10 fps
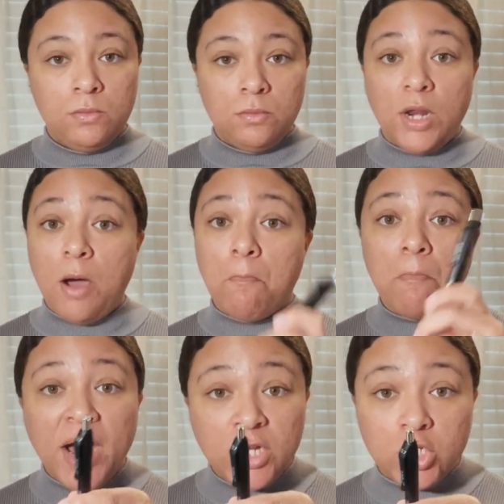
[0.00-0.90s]
Now,
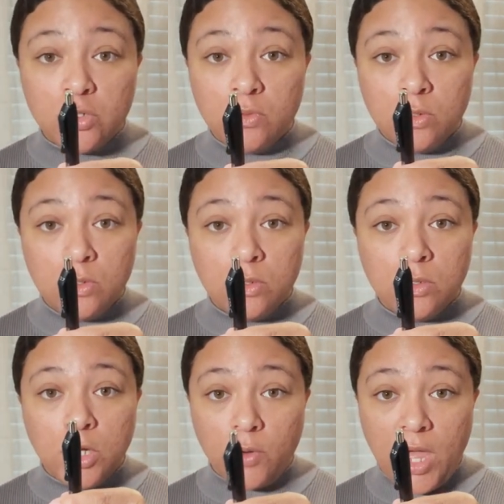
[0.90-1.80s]
mind you,
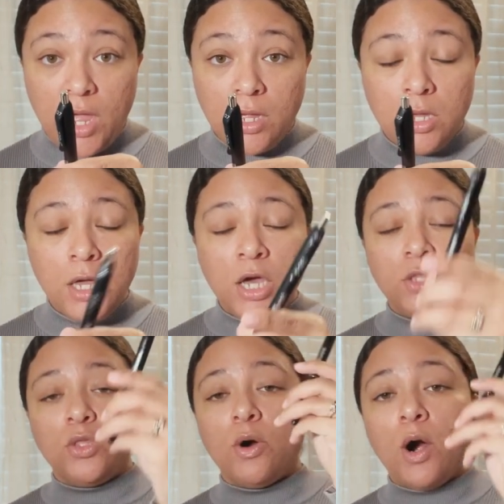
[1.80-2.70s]
okay,
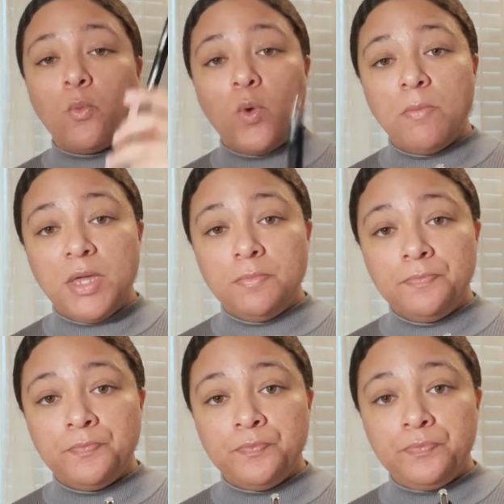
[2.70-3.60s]
there are women
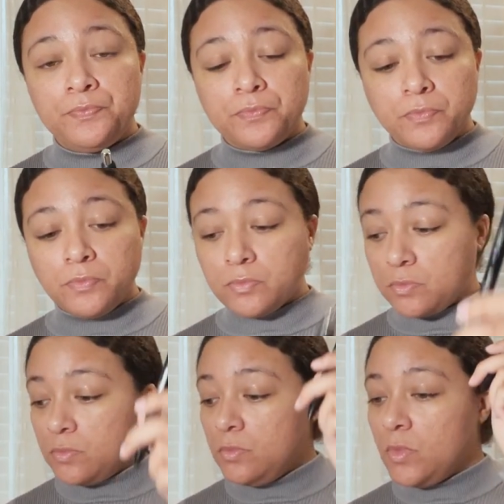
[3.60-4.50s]

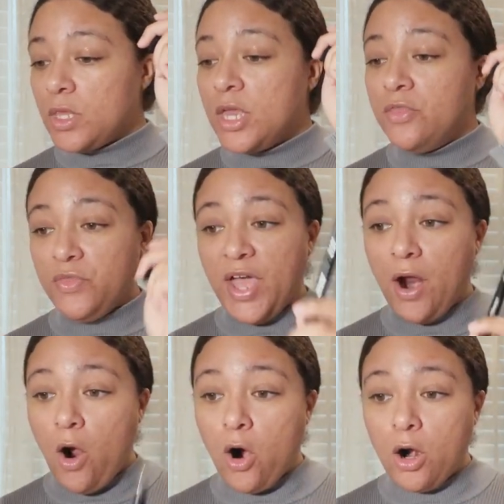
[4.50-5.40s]
that
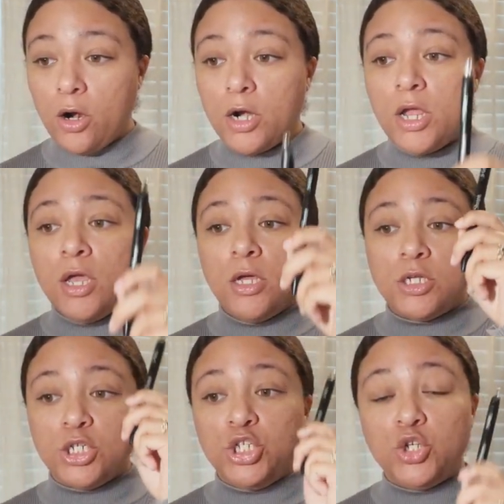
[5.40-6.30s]
are
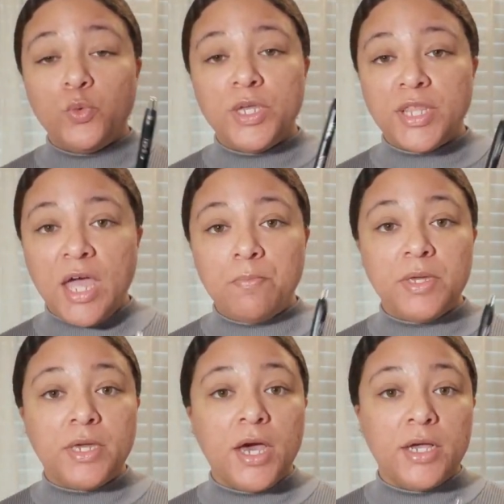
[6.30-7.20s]
doing that
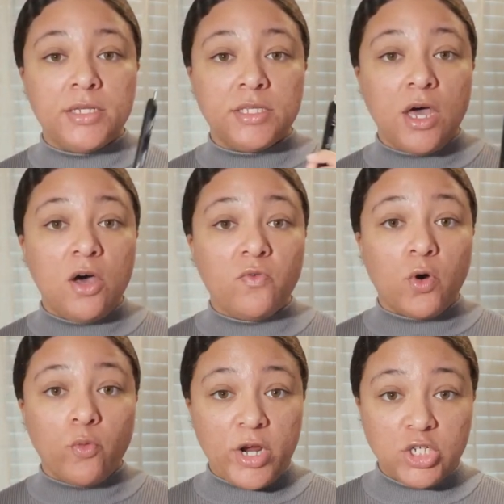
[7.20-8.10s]
because of
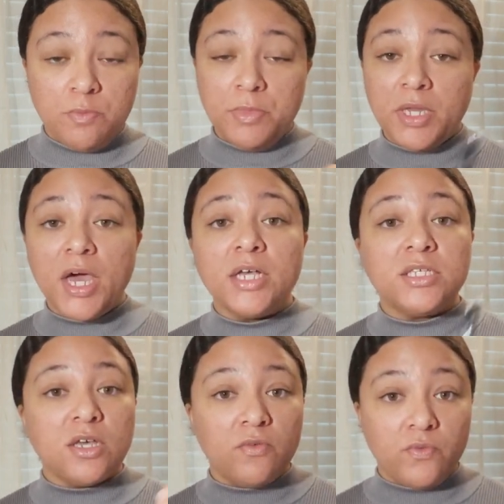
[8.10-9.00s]
correction, because
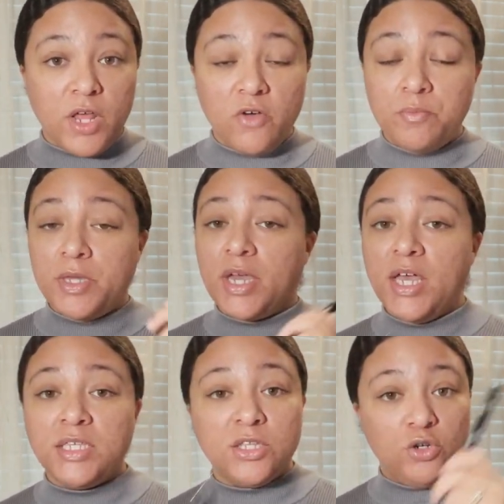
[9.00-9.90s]
of love,
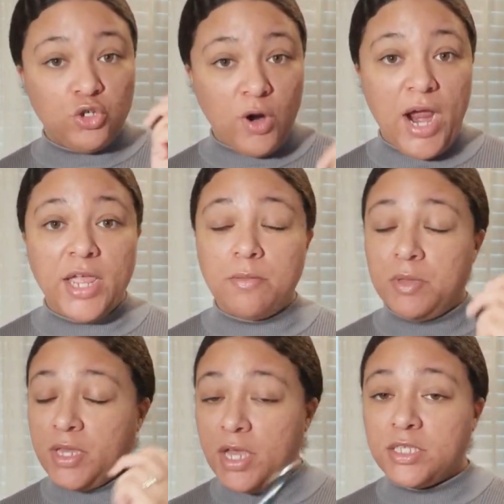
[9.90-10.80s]
because they're trying, and
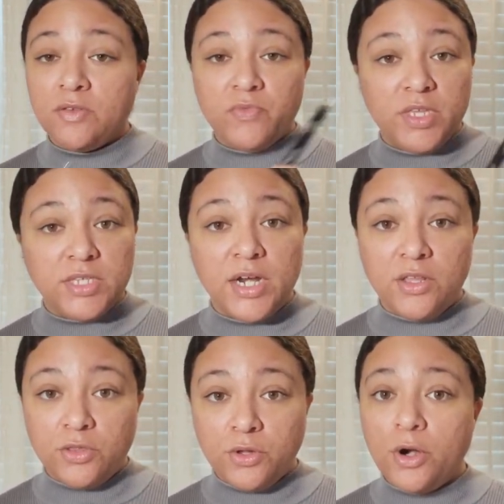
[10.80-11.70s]
because of this and the
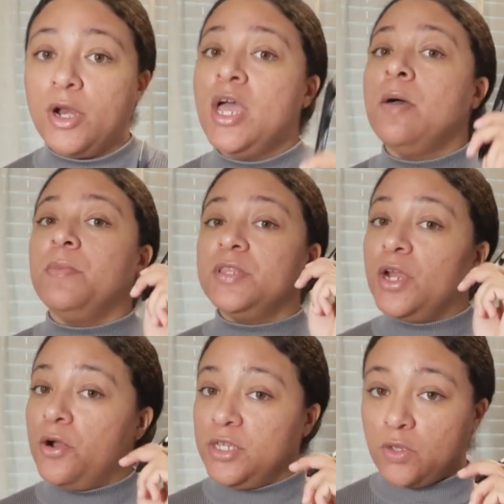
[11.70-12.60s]
third. But
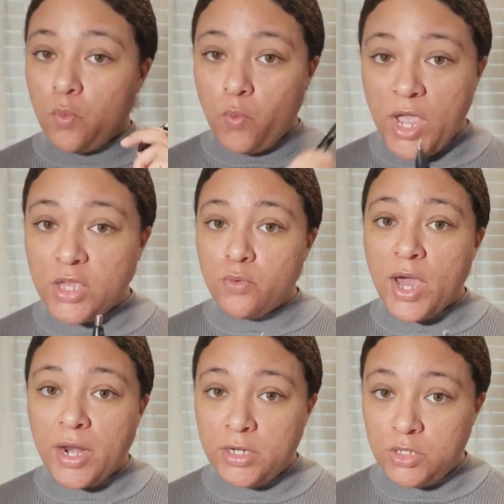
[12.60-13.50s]
there is a way
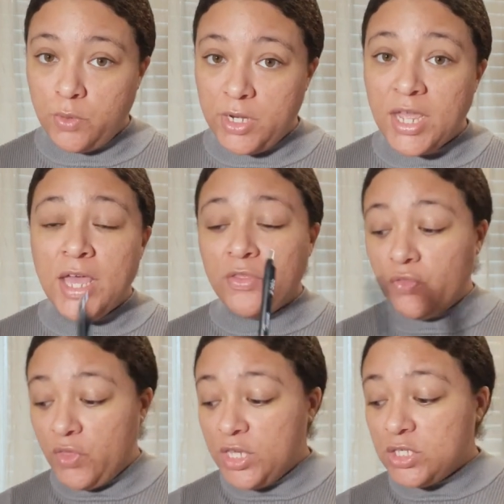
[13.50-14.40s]
got to do it.
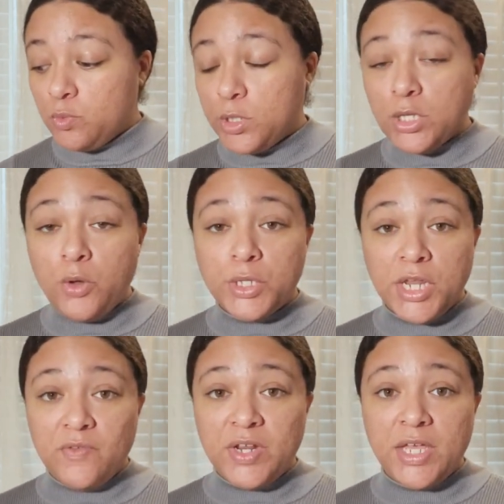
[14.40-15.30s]
This was on the
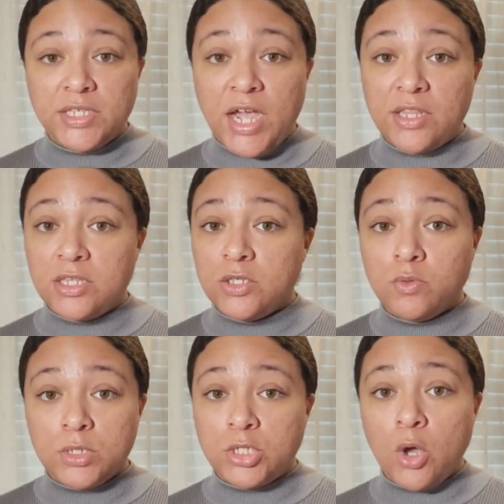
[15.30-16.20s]
left hand side. This
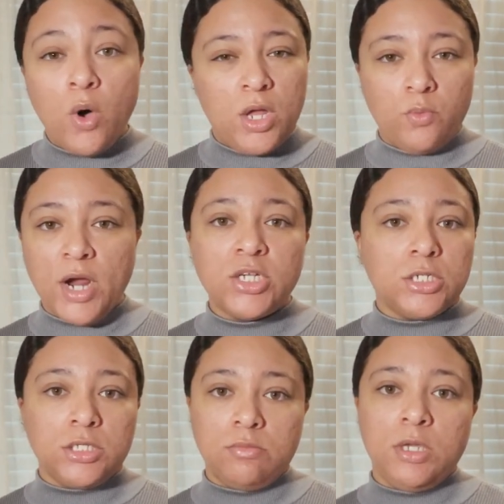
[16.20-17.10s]
was so
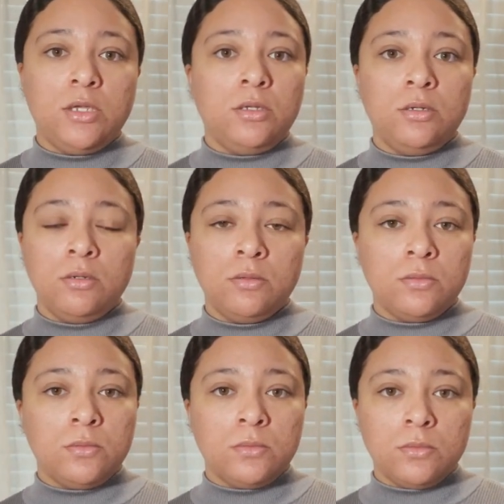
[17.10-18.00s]
unrighteous to me.
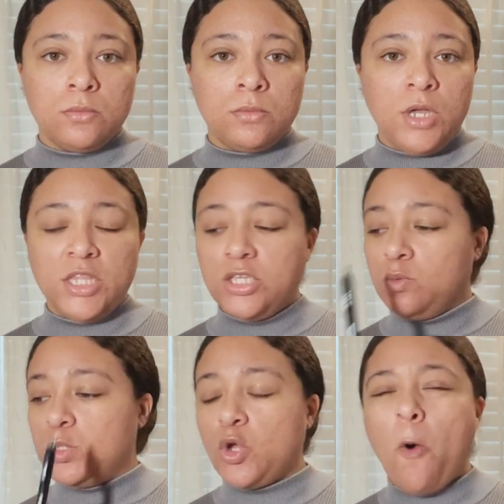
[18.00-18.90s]
This
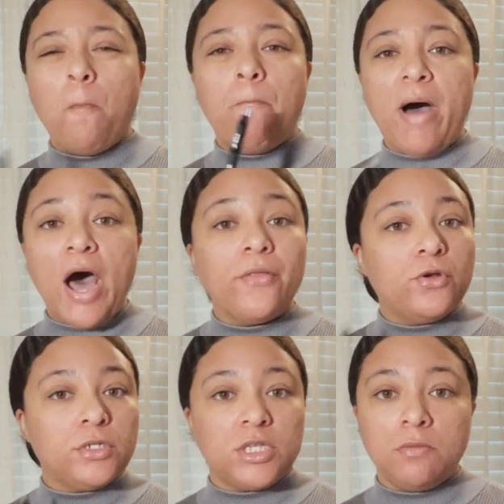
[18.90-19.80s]
was so
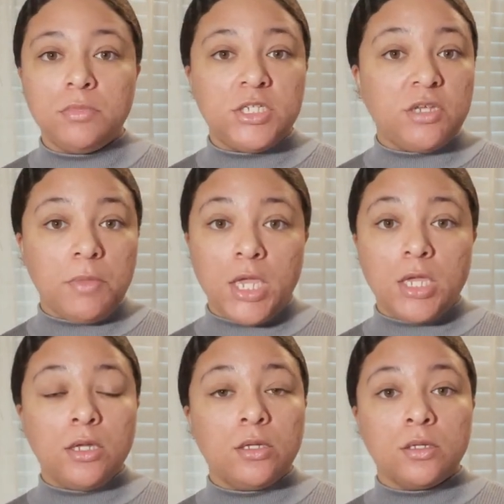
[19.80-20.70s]
bothersome to me.